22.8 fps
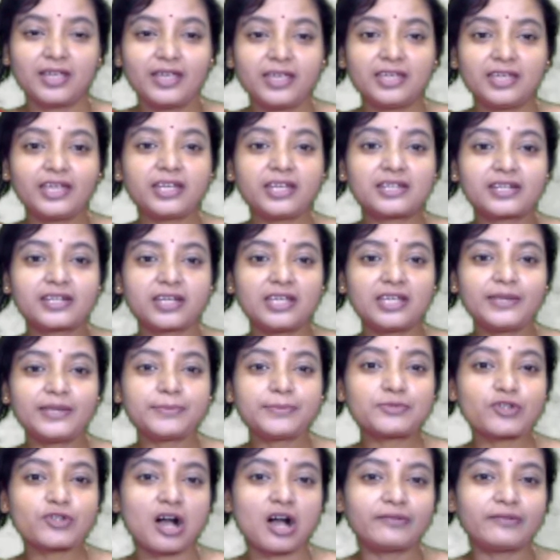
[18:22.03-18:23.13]
He
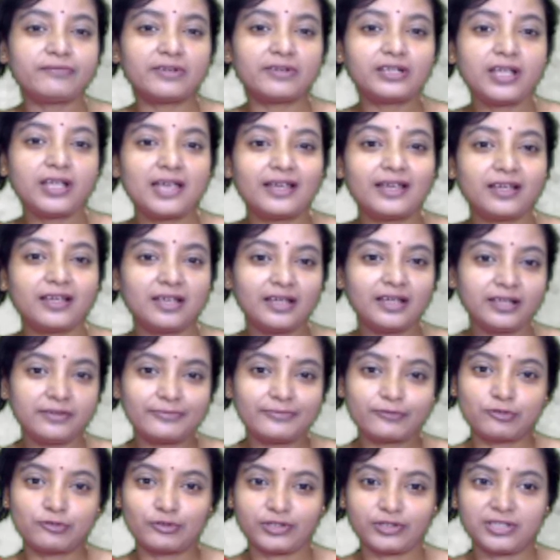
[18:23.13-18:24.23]
dreams of an elf
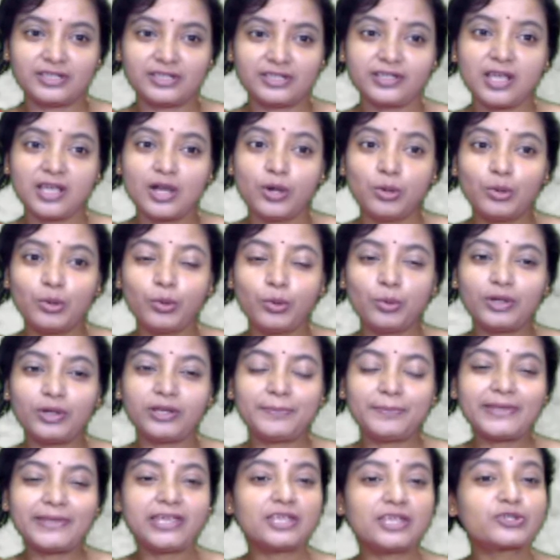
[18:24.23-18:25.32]
queen who
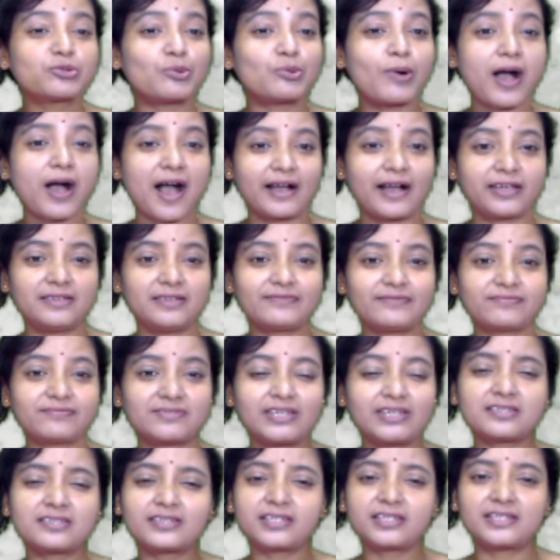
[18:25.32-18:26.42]
will be his wife
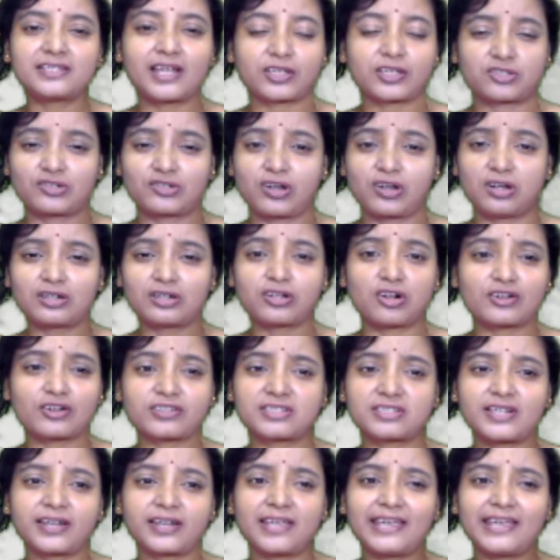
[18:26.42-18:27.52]
since he does not
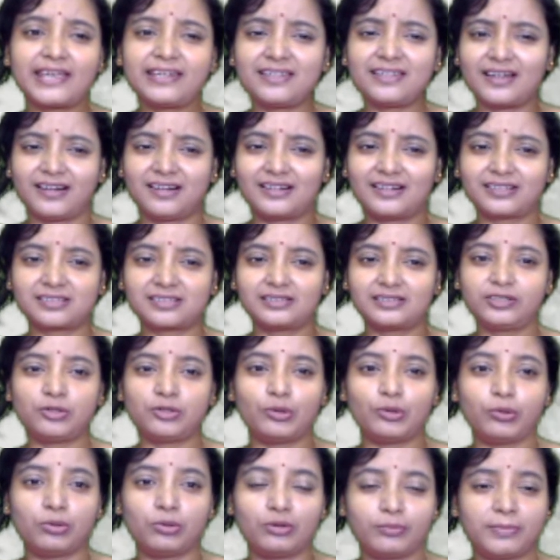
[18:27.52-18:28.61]
consider any earthly
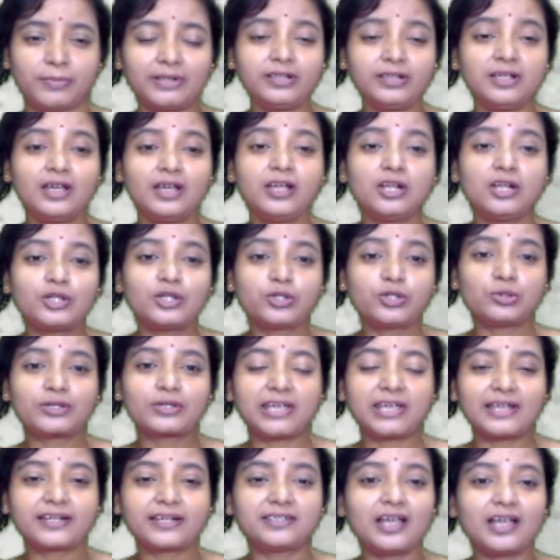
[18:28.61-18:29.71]
woman to
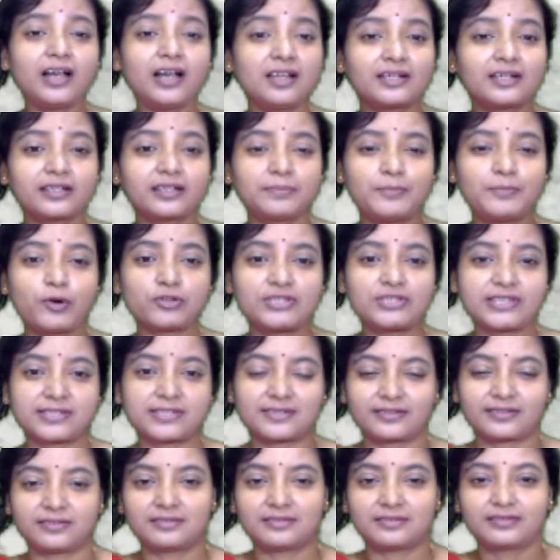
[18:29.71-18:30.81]
get the position.